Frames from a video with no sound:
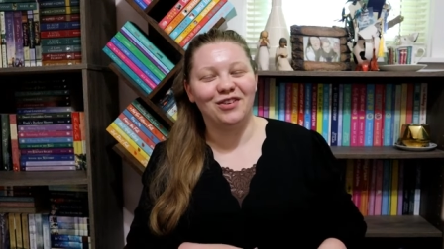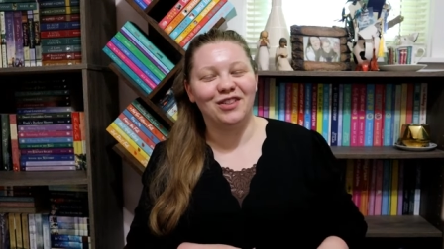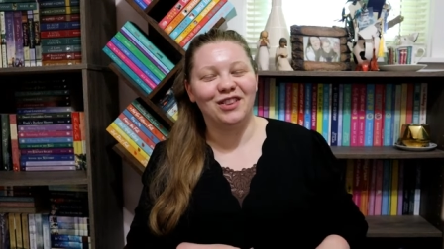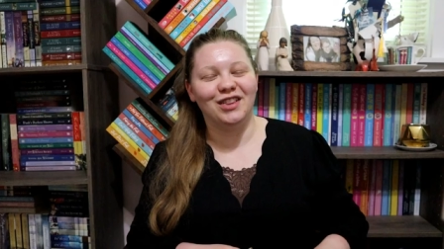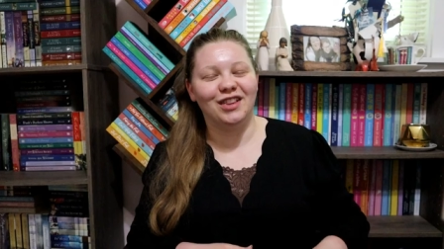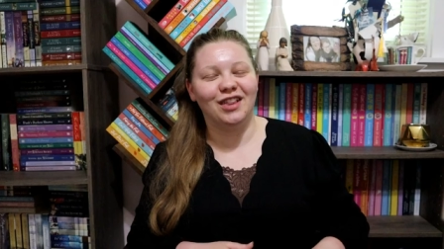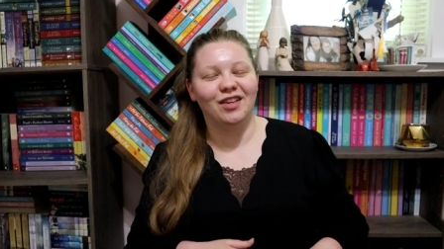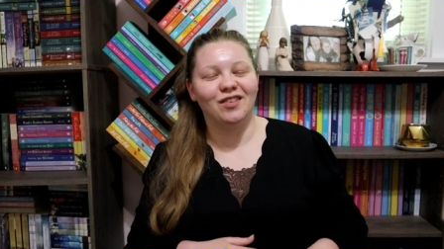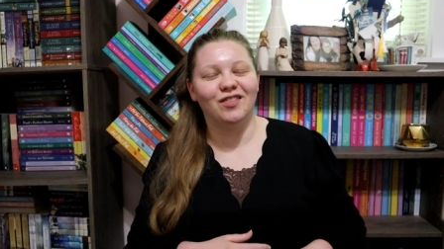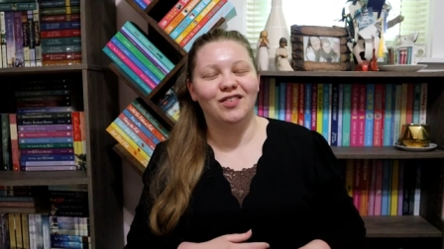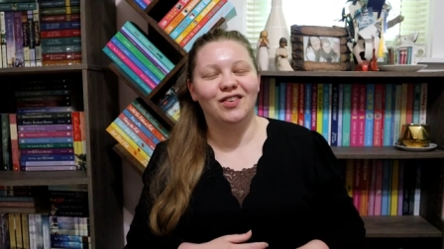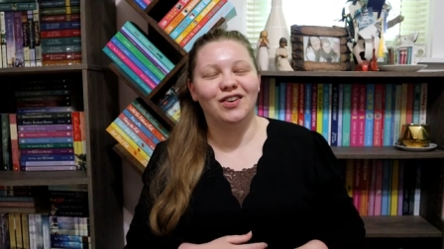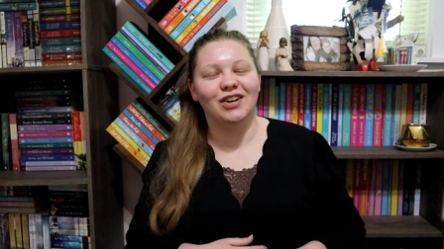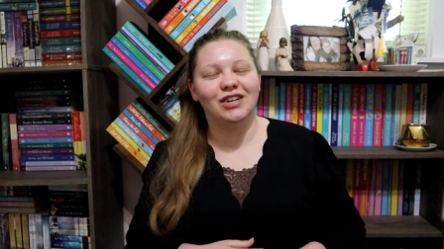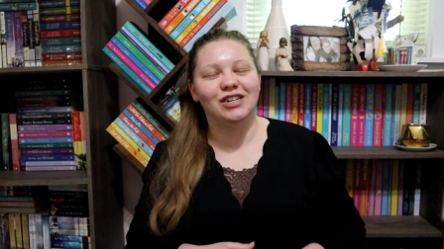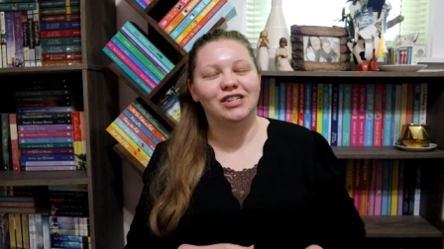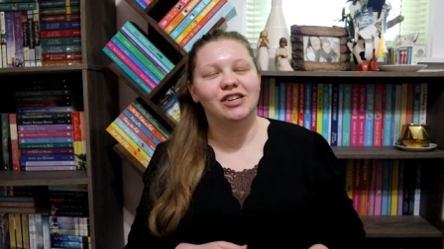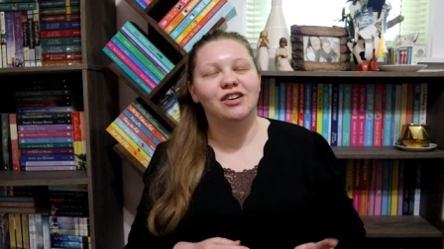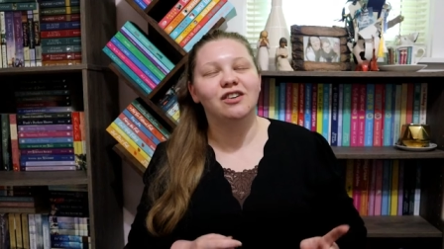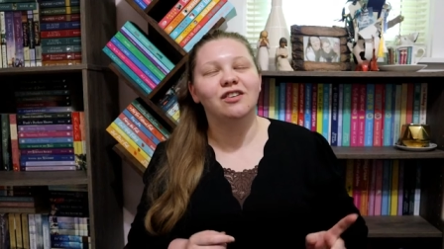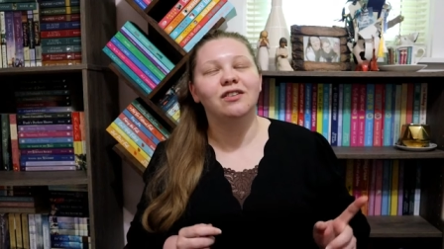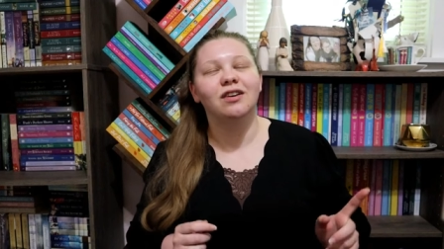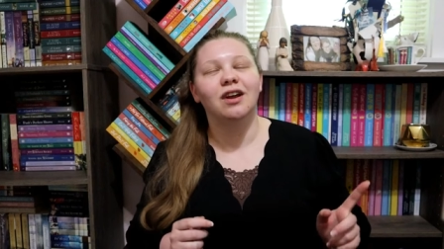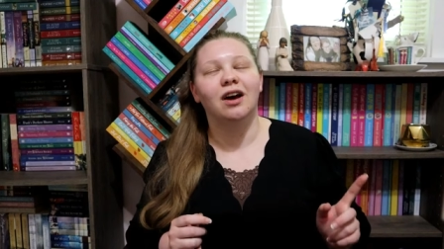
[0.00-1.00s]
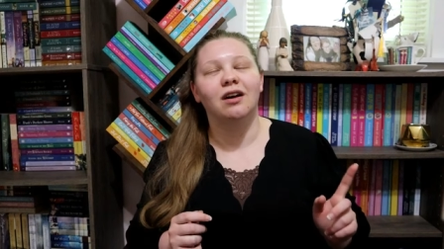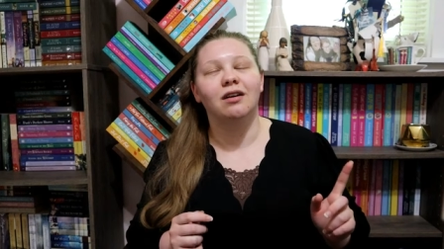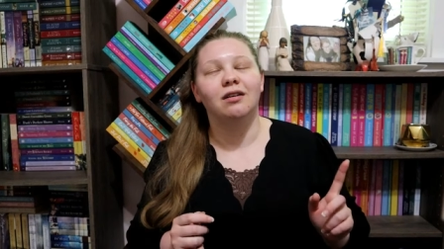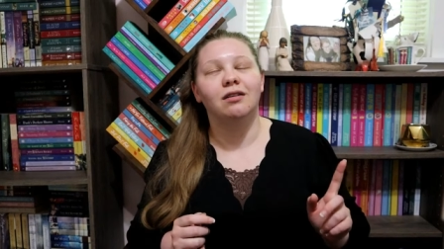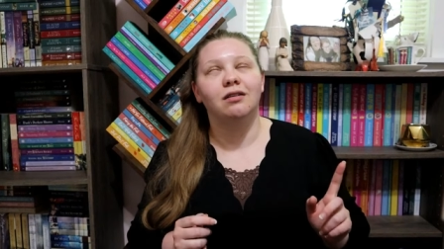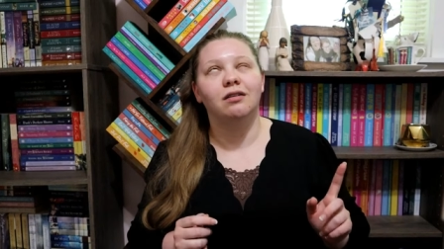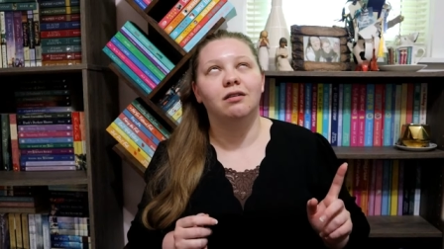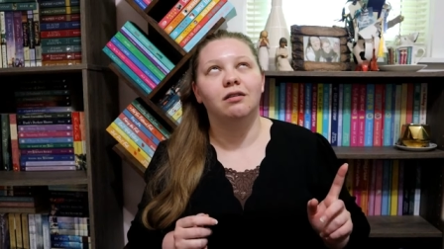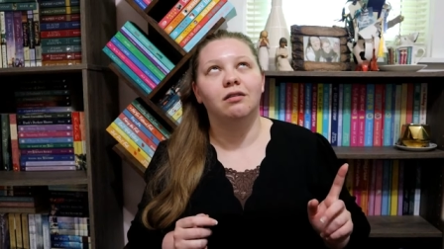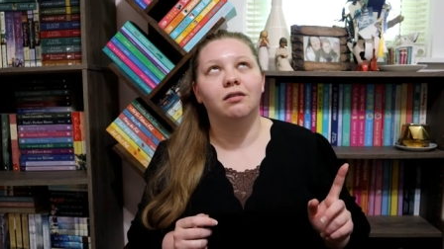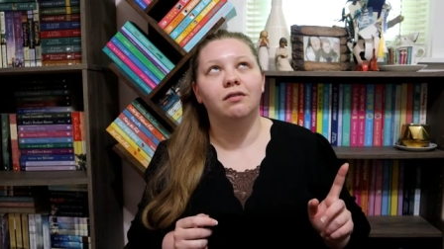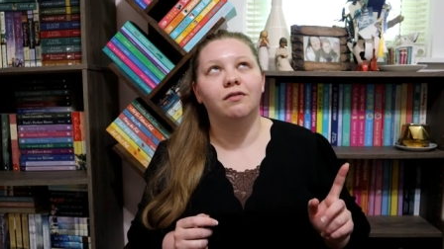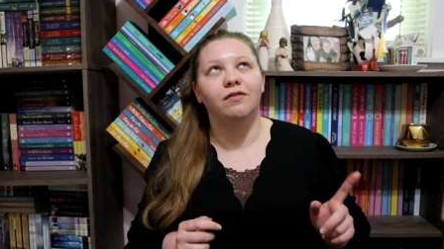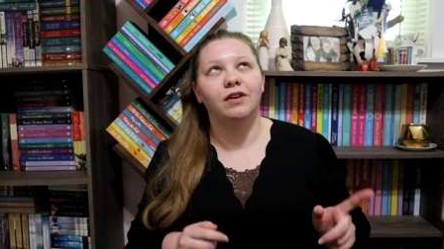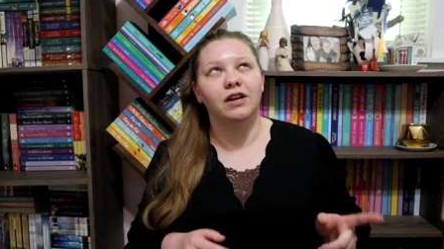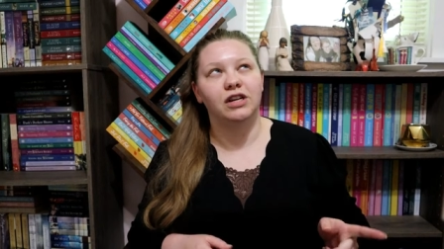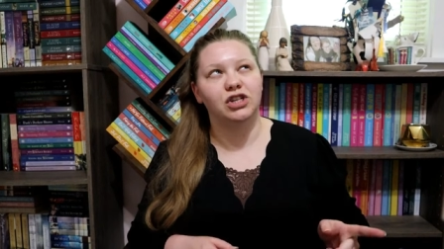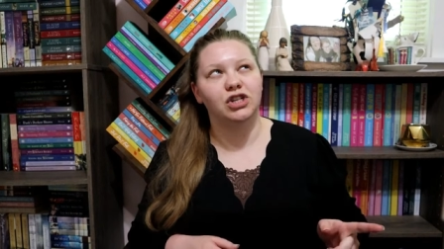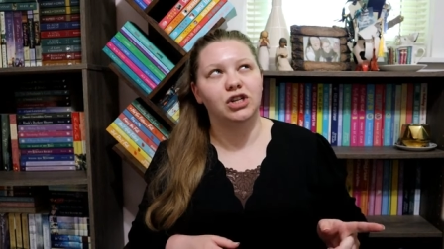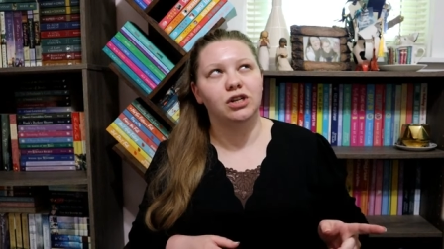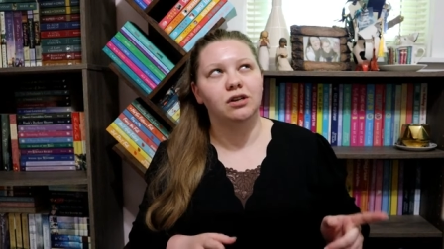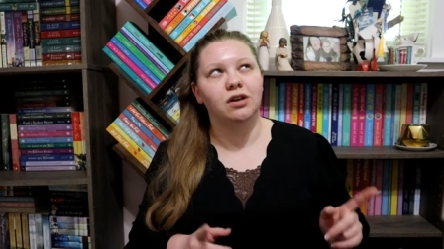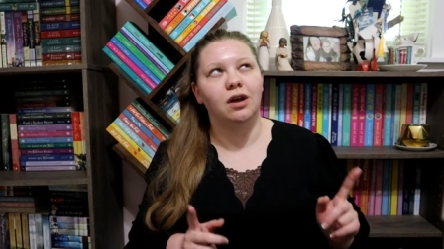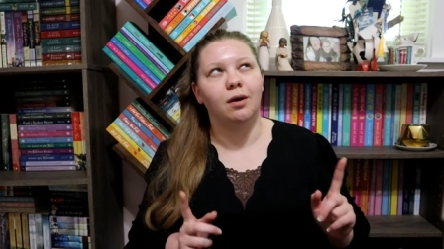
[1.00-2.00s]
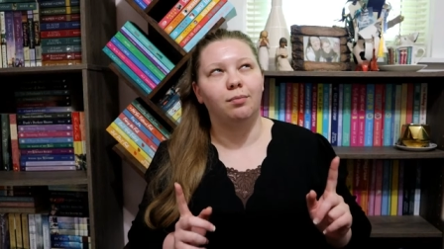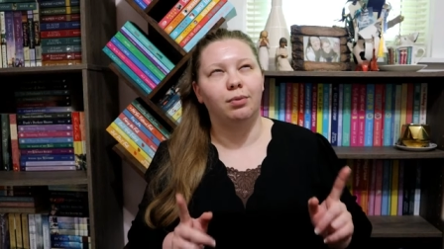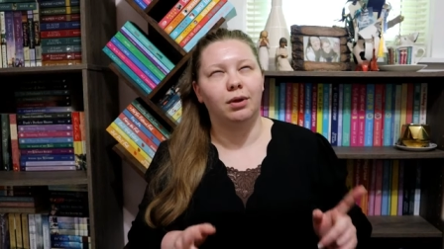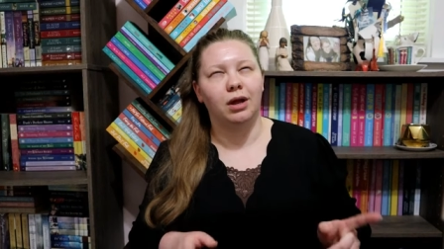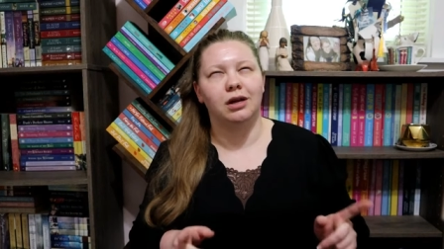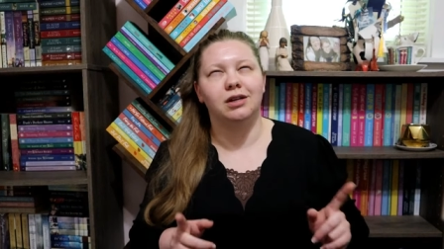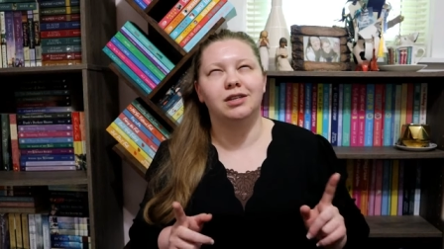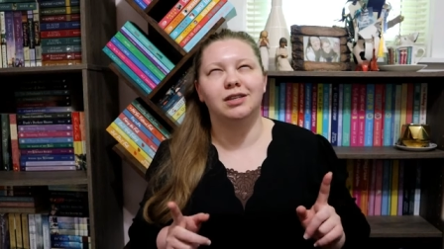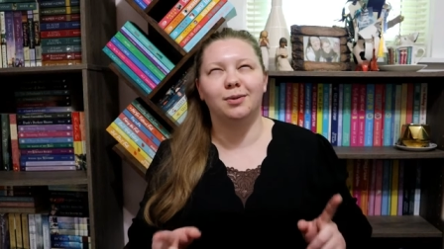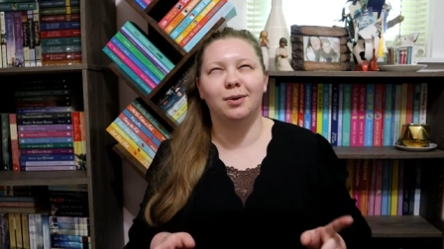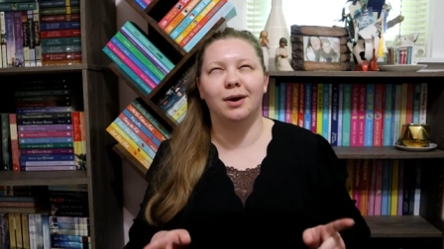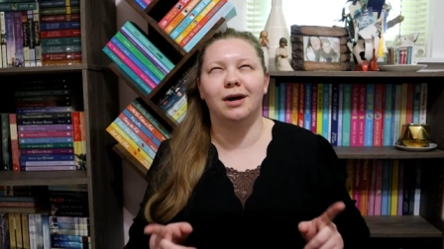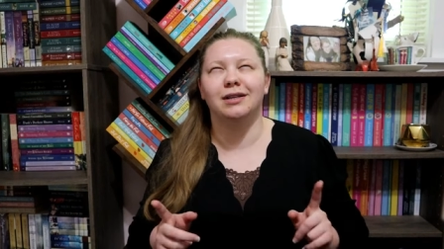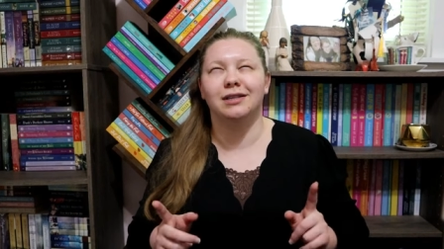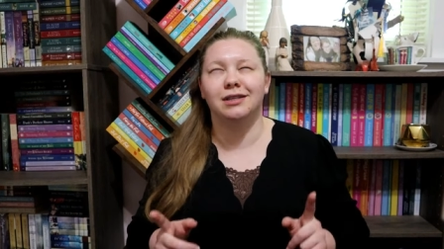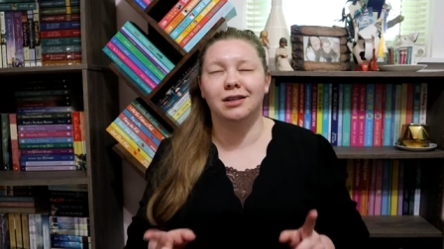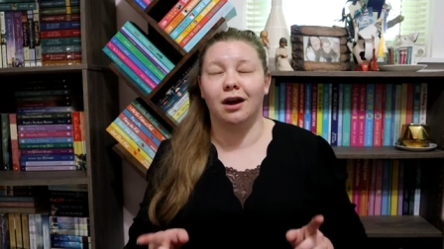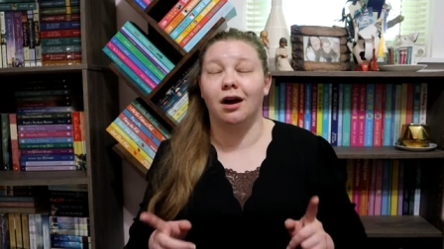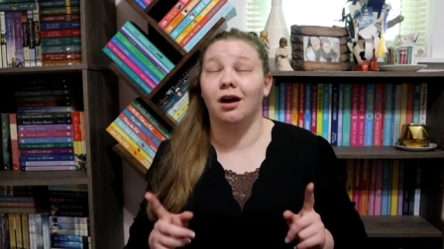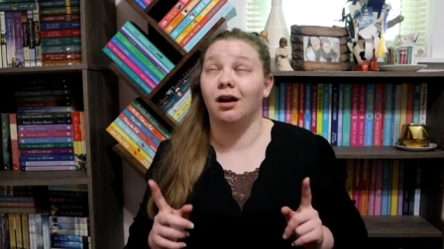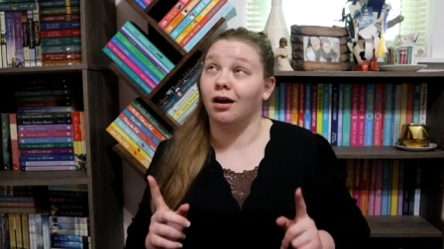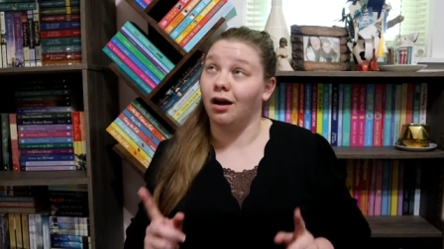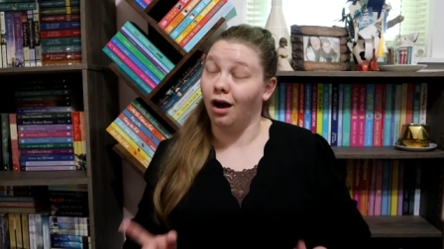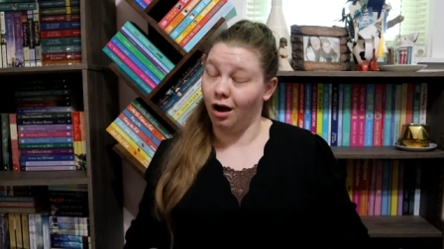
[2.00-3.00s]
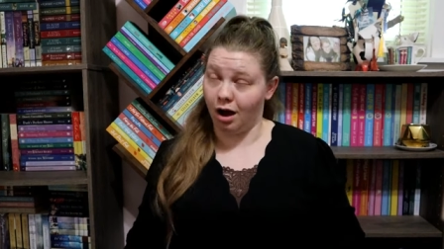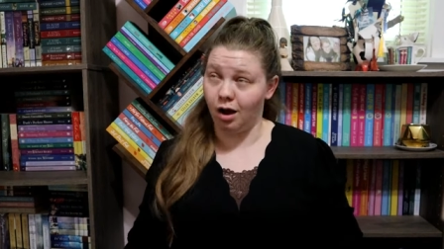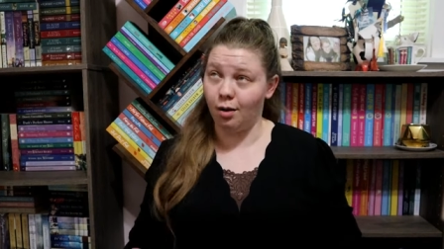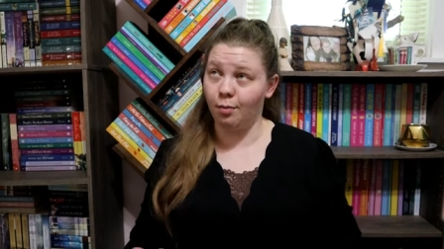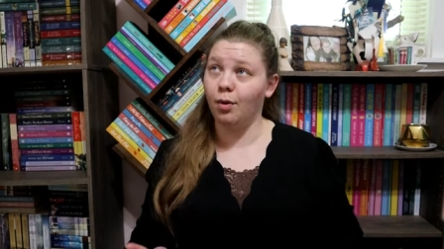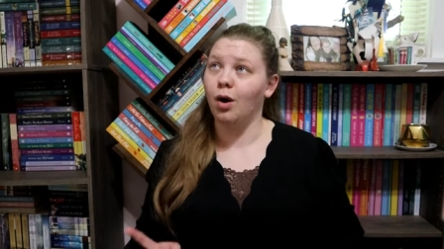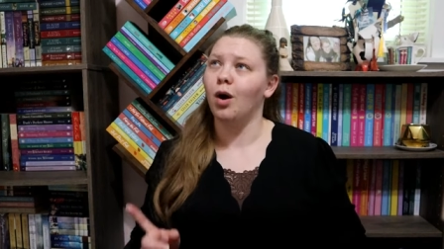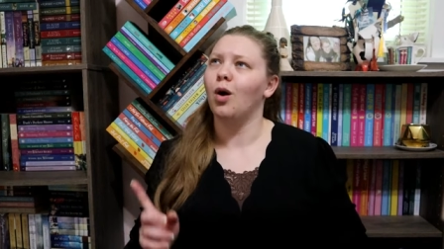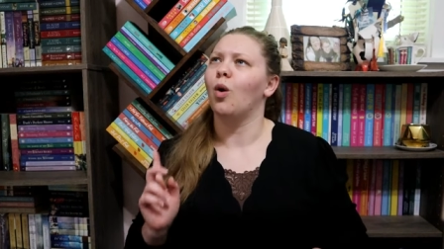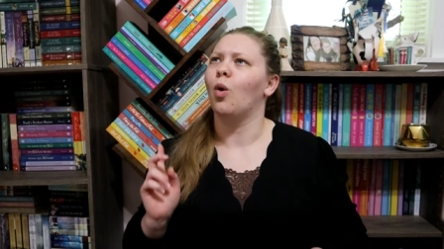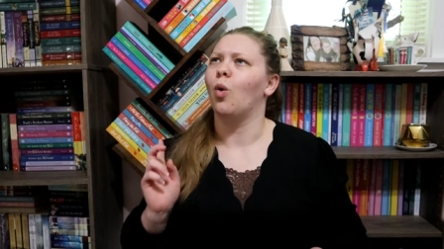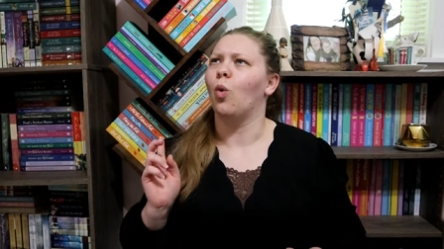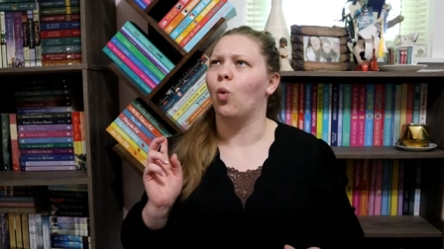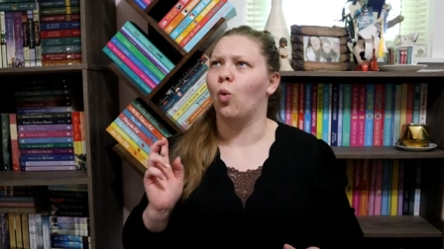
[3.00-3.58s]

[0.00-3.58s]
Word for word: fortheloveofchristian.fiction.blogspot.com